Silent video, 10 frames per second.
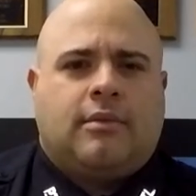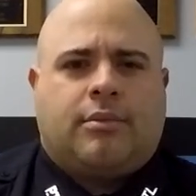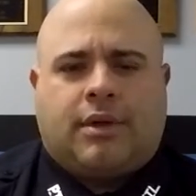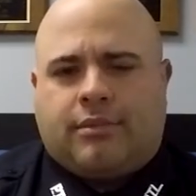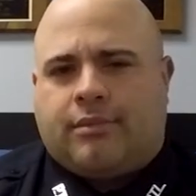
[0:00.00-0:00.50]

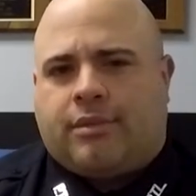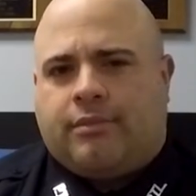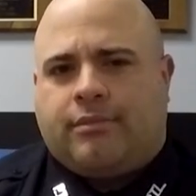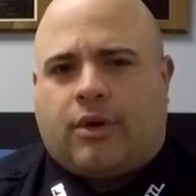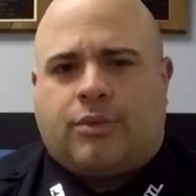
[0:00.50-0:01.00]
but
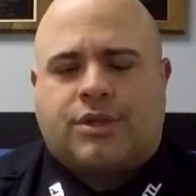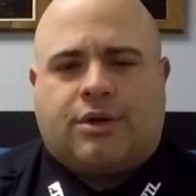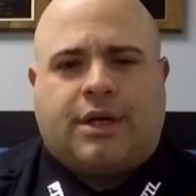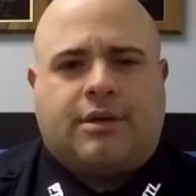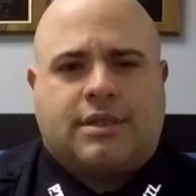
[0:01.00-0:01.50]
almost
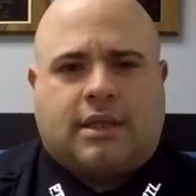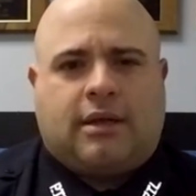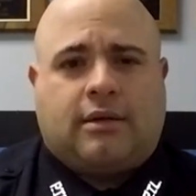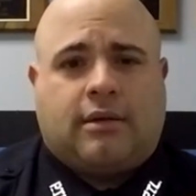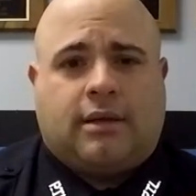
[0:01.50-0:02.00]
30 years
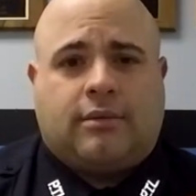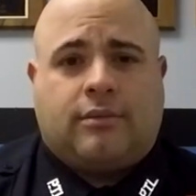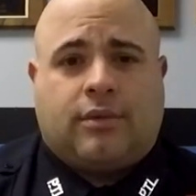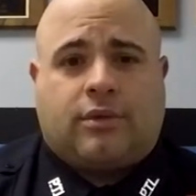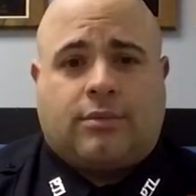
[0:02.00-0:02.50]
later
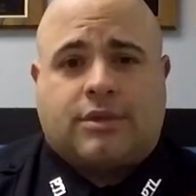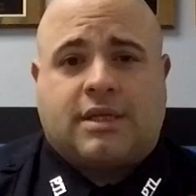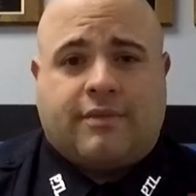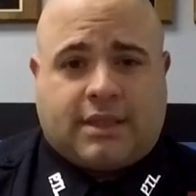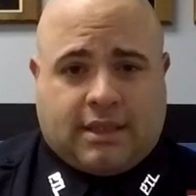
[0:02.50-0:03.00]
and with almost
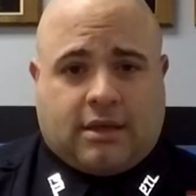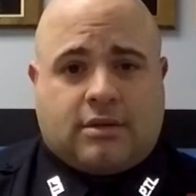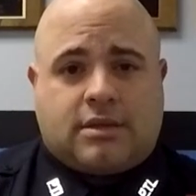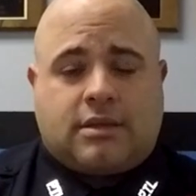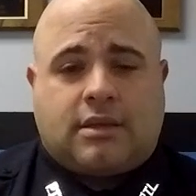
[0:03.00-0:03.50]
17
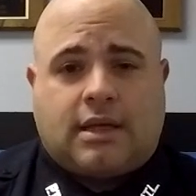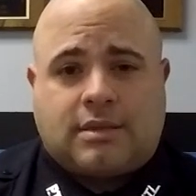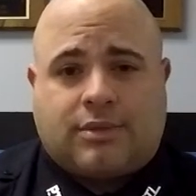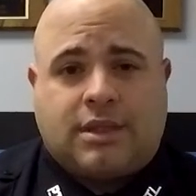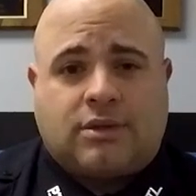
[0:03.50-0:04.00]
years as a
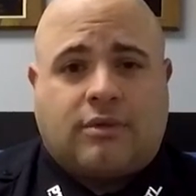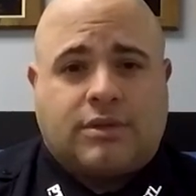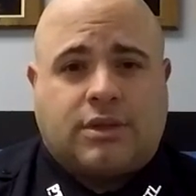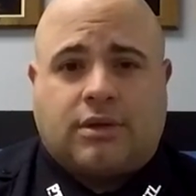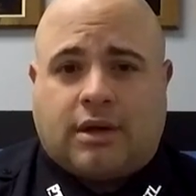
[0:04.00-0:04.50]
police
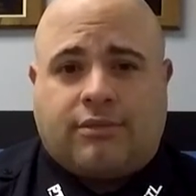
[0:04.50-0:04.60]
officer,